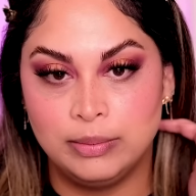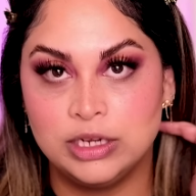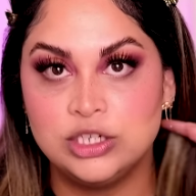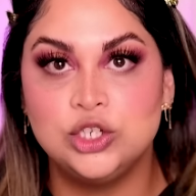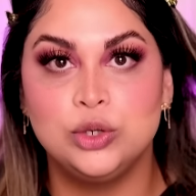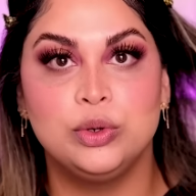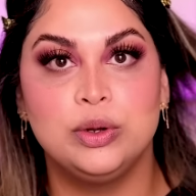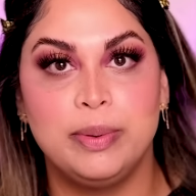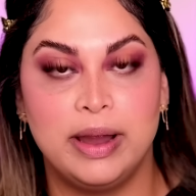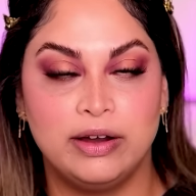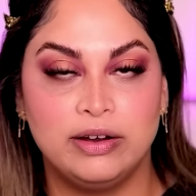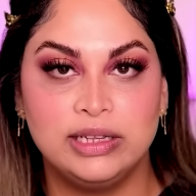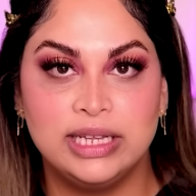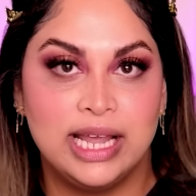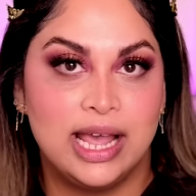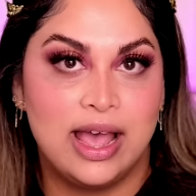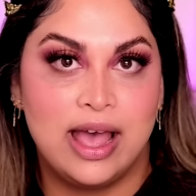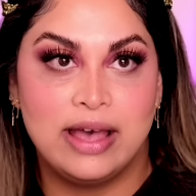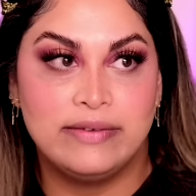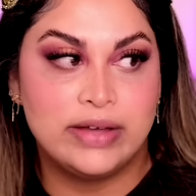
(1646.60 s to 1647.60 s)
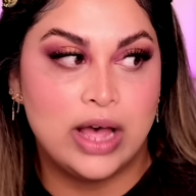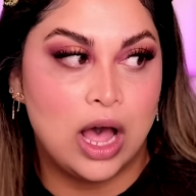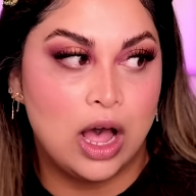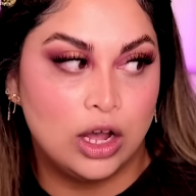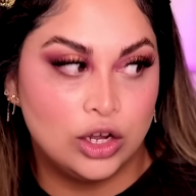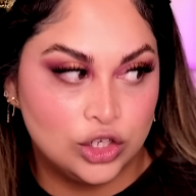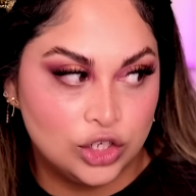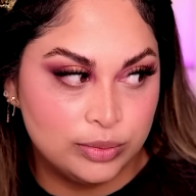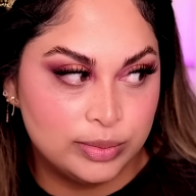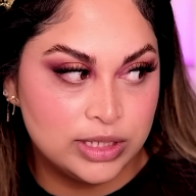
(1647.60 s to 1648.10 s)
she would apparently have
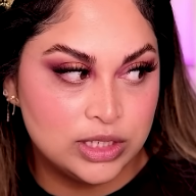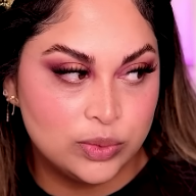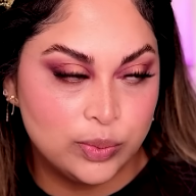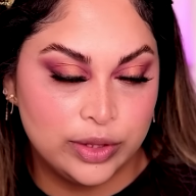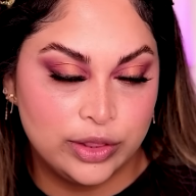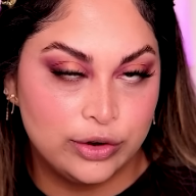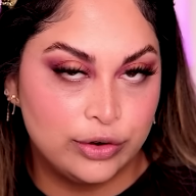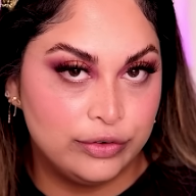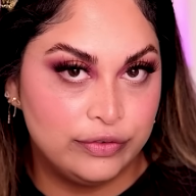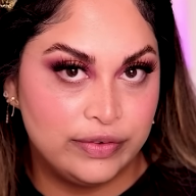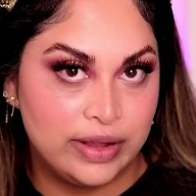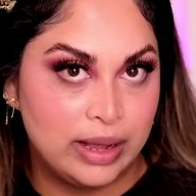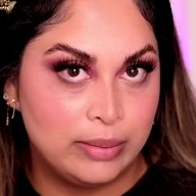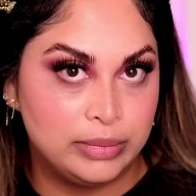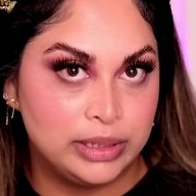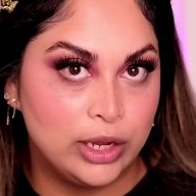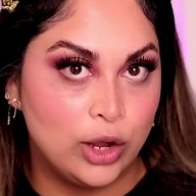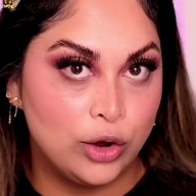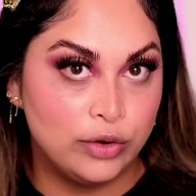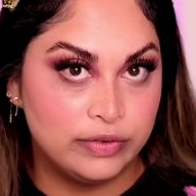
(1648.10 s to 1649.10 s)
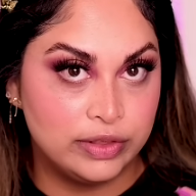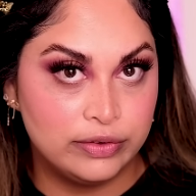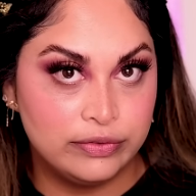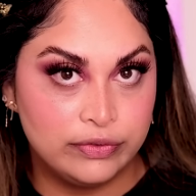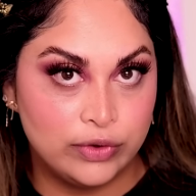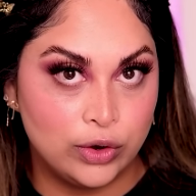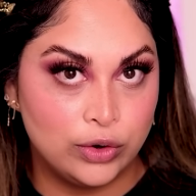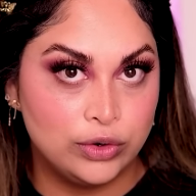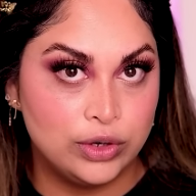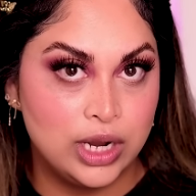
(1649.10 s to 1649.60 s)
arguments with her family over the
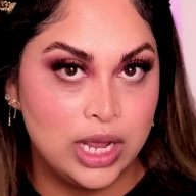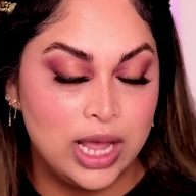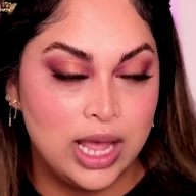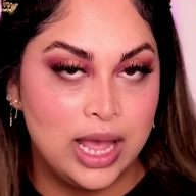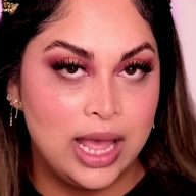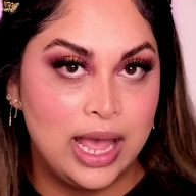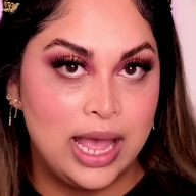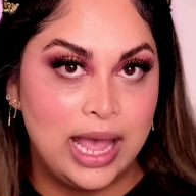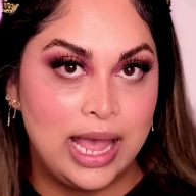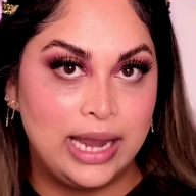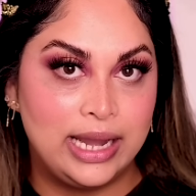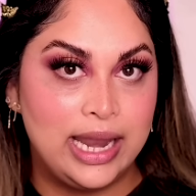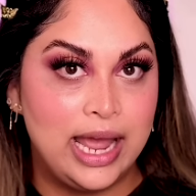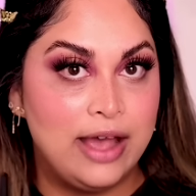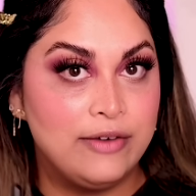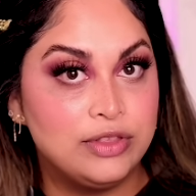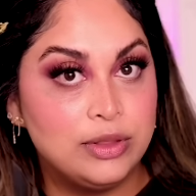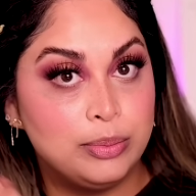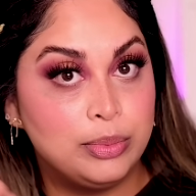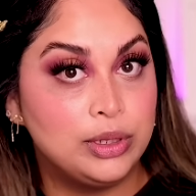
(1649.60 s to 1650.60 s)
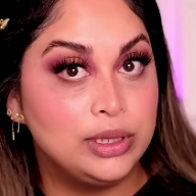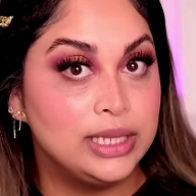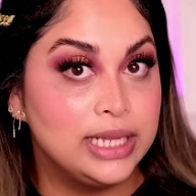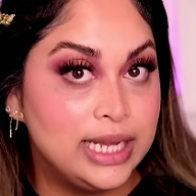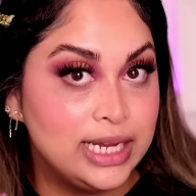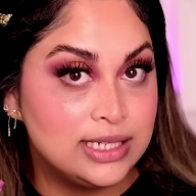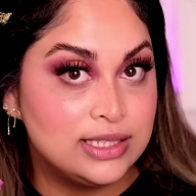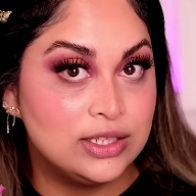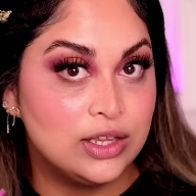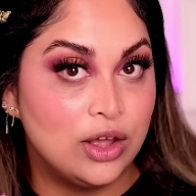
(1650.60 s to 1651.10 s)
phone and have the
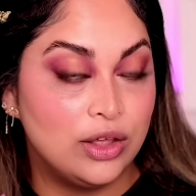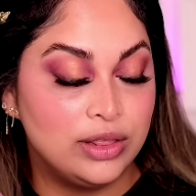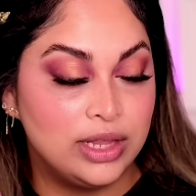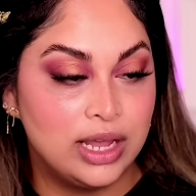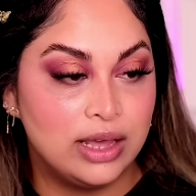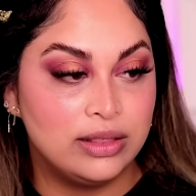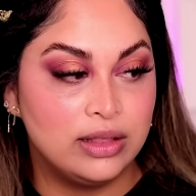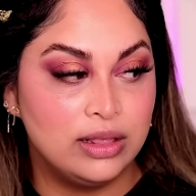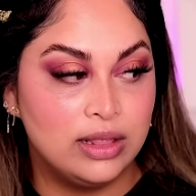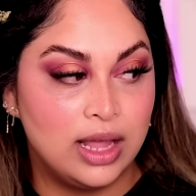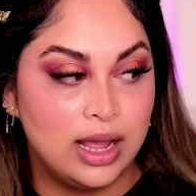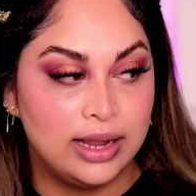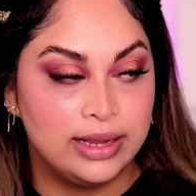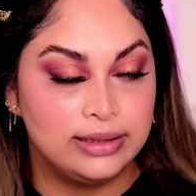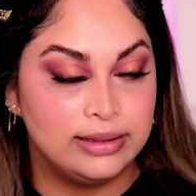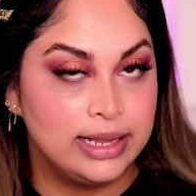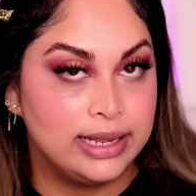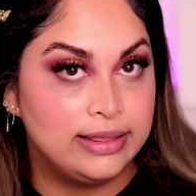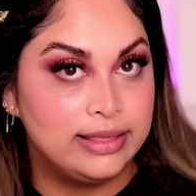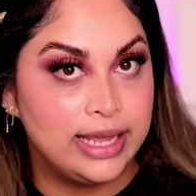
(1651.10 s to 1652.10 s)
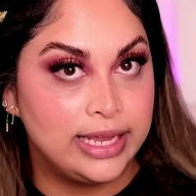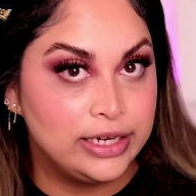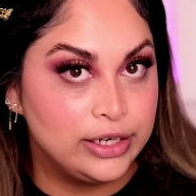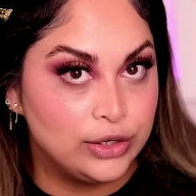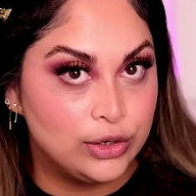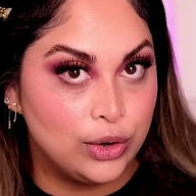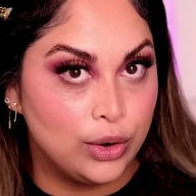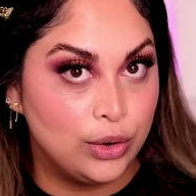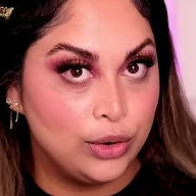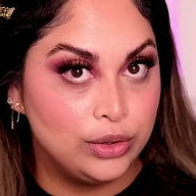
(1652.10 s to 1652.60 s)
police on the other line. Like, they
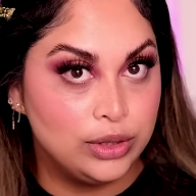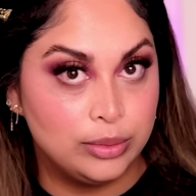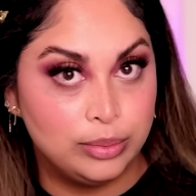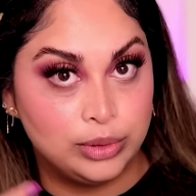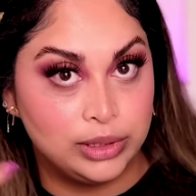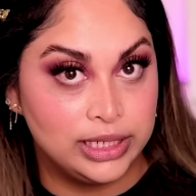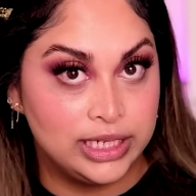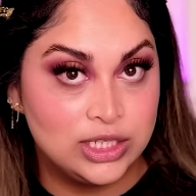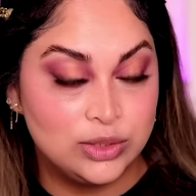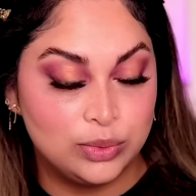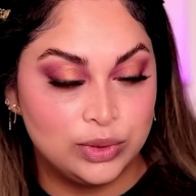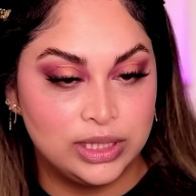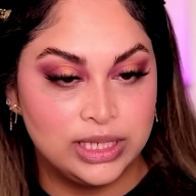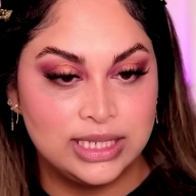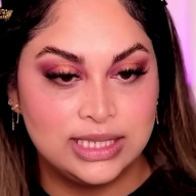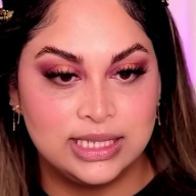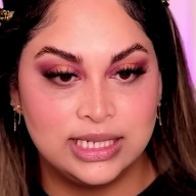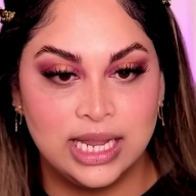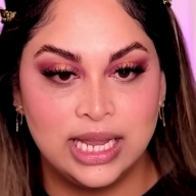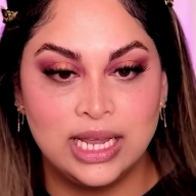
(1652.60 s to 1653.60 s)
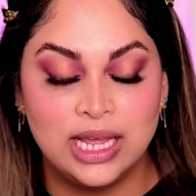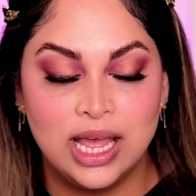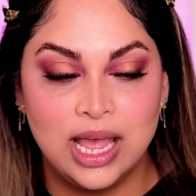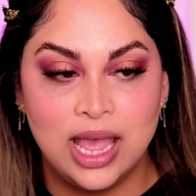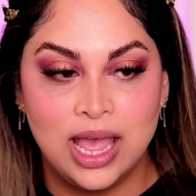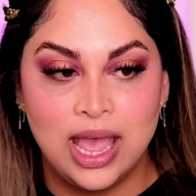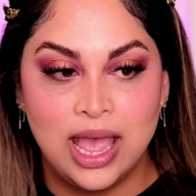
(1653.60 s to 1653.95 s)
didn't know the police were listening.